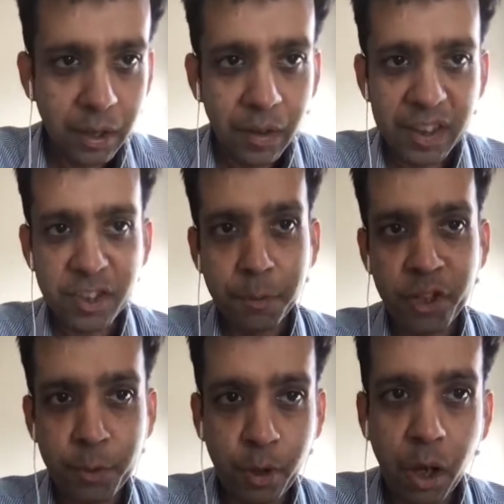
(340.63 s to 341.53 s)
It's
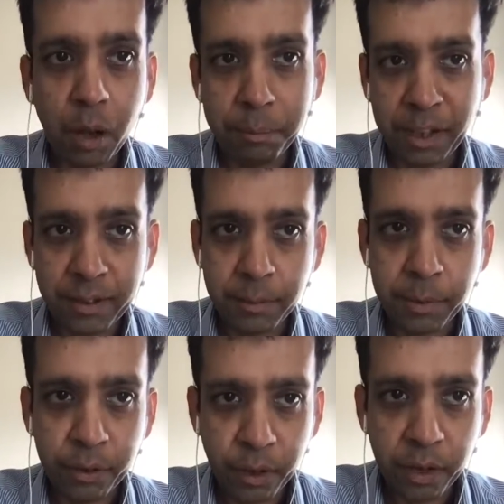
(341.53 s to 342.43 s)
much more complex
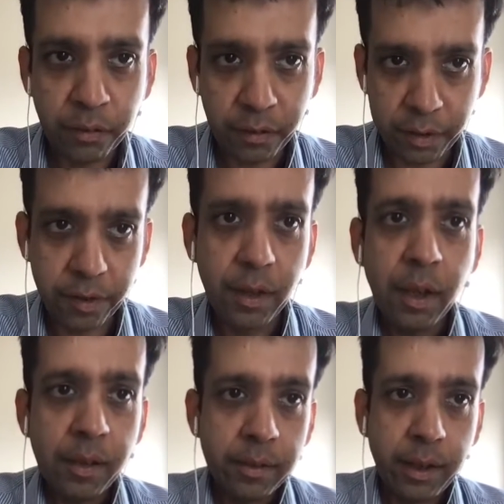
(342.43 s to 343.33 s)
compared to inference.
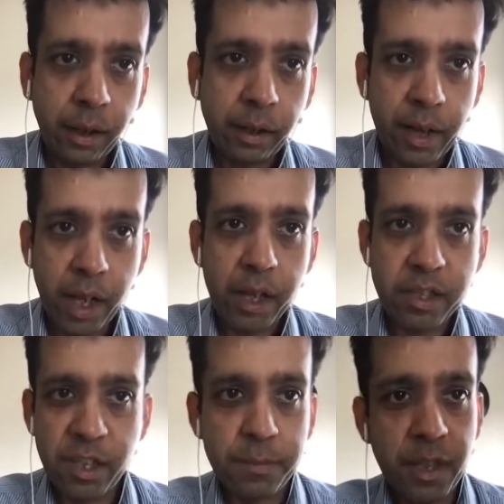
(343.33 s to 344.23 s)
There are AI
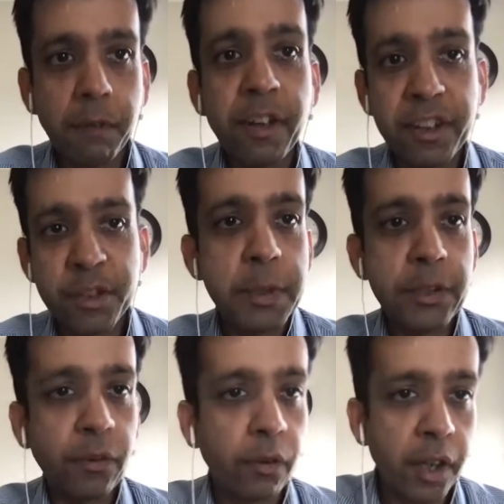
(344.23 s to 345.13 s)
chips that are very
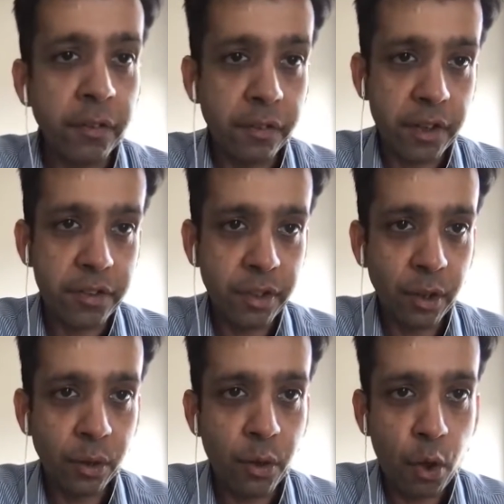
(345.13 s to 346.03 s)
specific for inference.
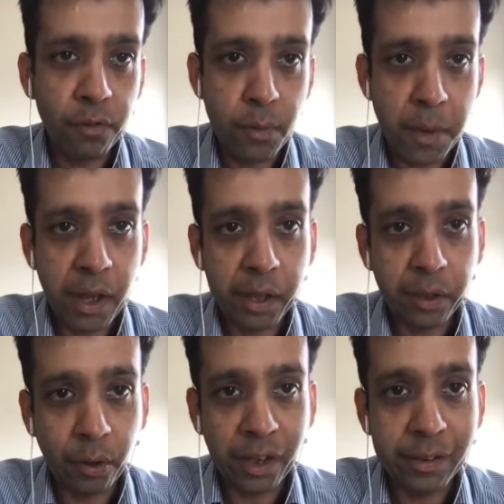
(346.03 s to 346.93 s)
So Novomind
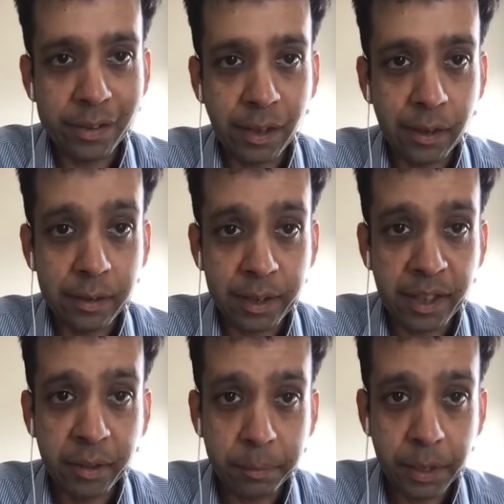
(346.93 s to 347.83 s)
or Intel's
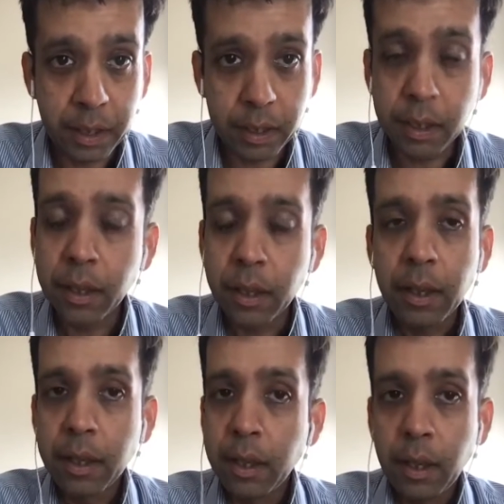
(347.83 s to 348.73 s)
NNP
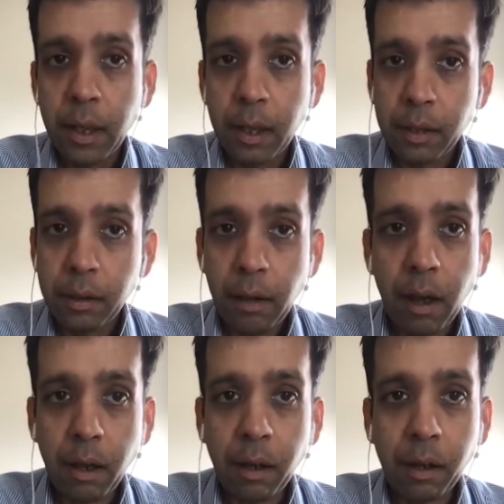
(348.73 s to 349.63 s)

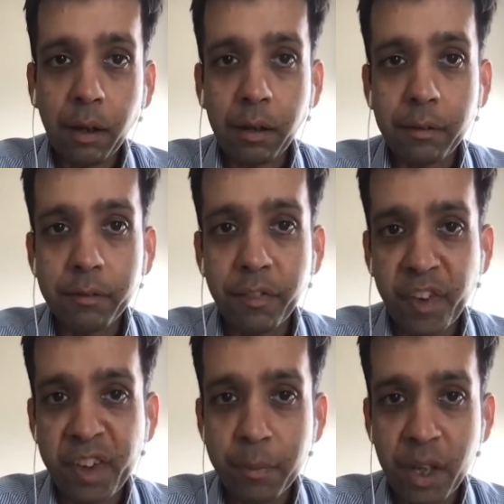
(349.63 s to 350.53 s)
are
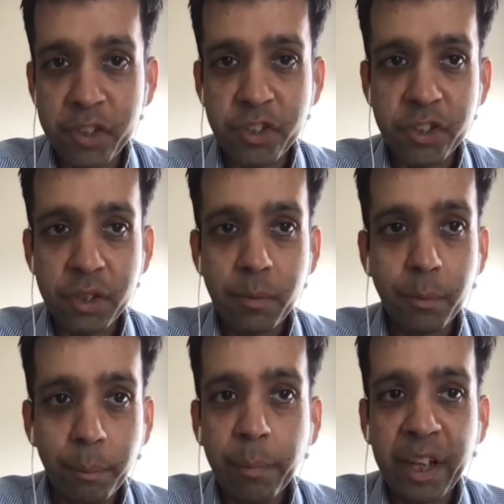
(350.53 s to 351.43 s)
very much
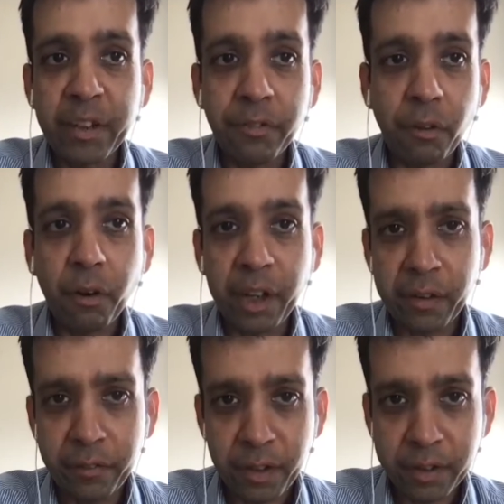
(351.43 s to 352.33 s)
meant for
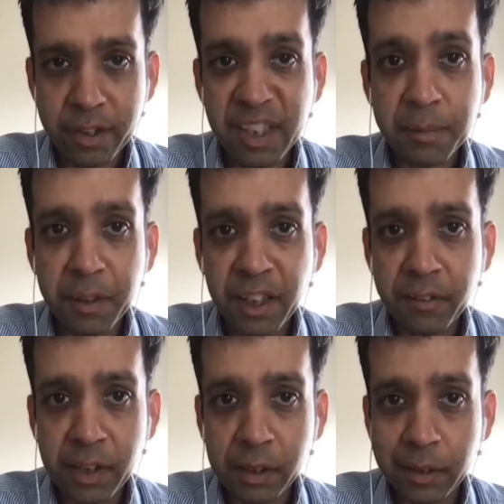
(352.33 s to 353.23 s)
inference.
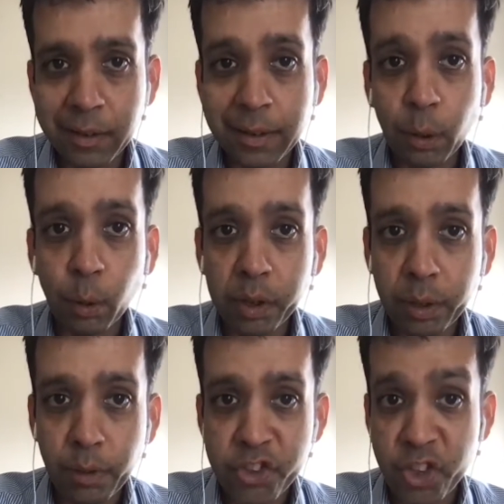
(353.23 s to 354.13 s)
Even the older
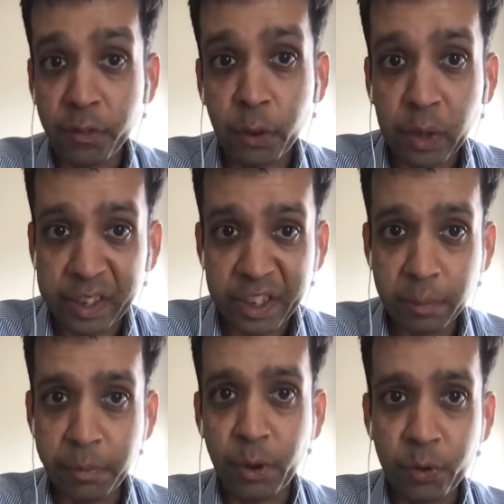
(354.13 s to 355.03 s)
version of Google
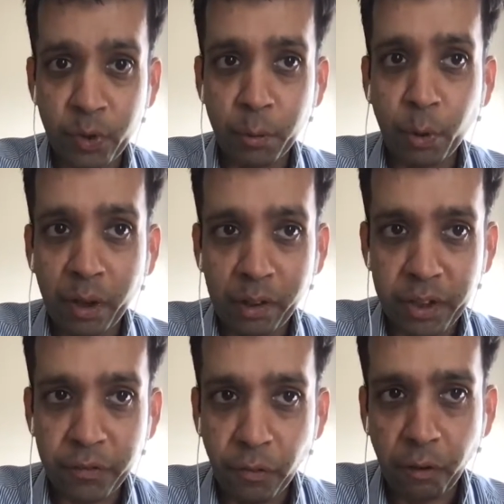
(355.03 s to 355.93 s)
TPUs were more or
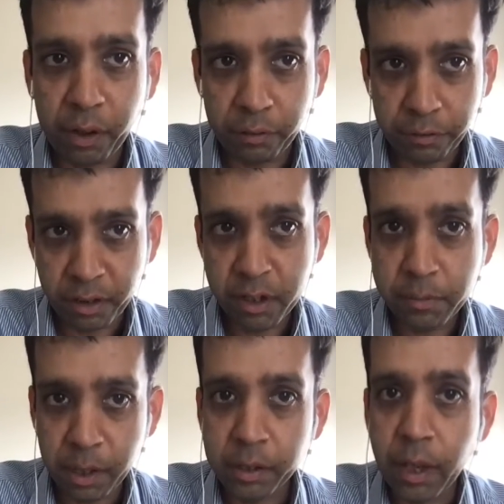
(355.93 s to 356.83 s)
less for inference,
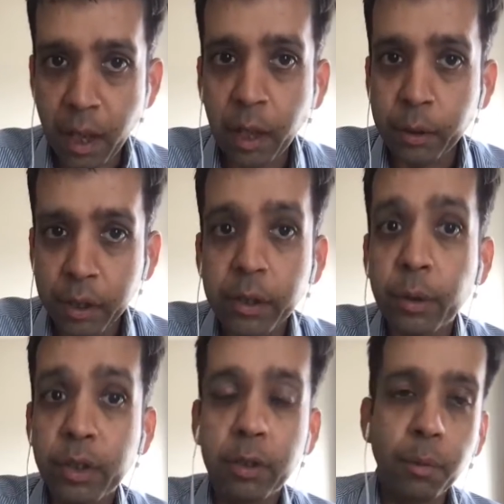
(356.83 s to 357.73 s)
but now you can
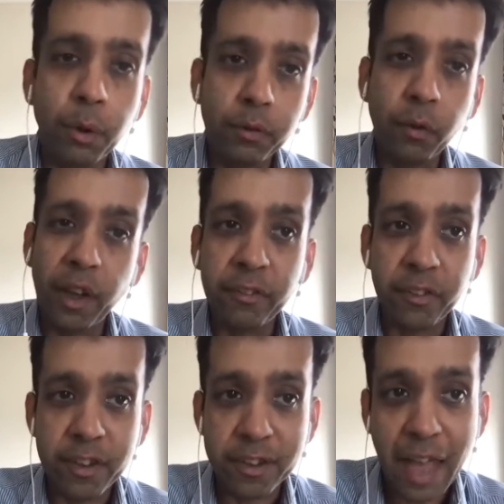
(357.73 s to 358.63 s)
use it both for
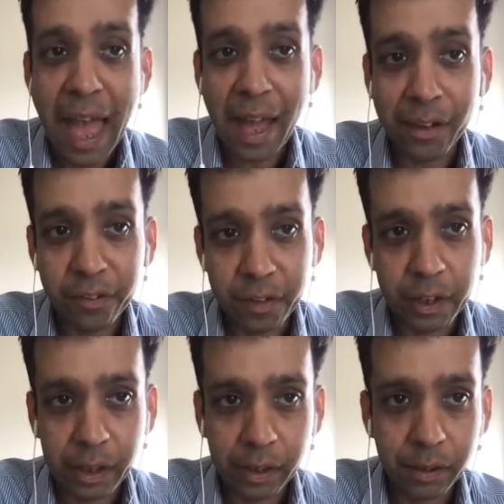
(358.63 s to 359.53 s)
inference and training.